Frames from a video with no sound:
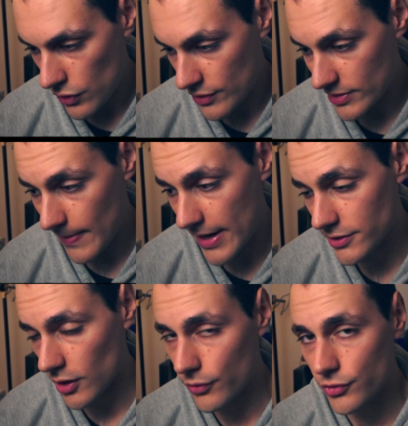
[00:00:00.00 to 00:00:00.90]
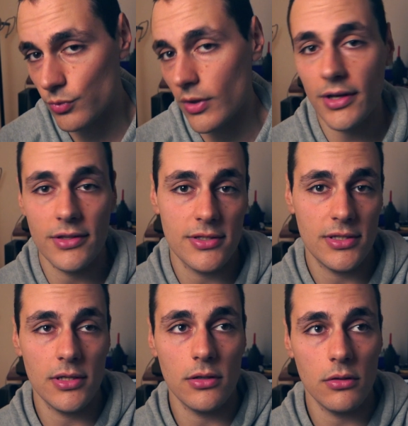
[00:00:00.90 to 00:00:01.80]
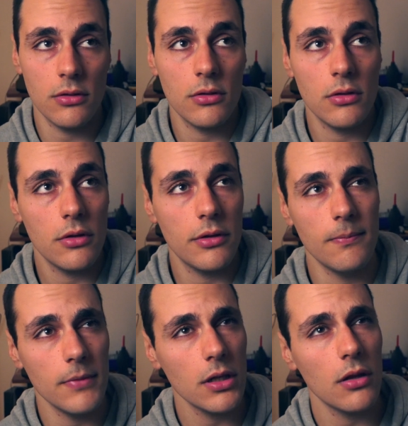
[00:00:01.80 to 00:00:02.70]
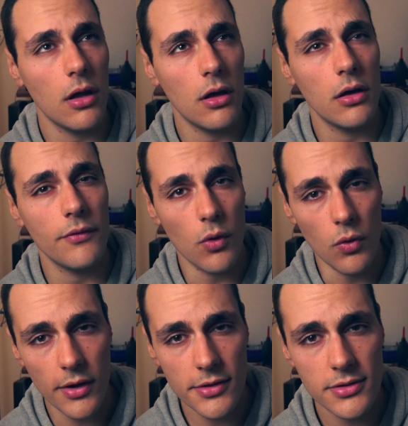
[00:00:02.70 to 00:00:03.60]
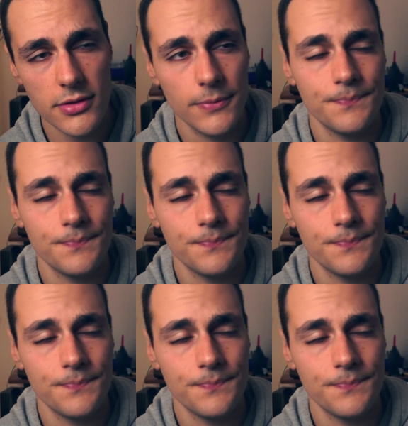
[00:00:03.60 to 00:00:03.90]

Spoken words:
this beta is going to run until the middle of August.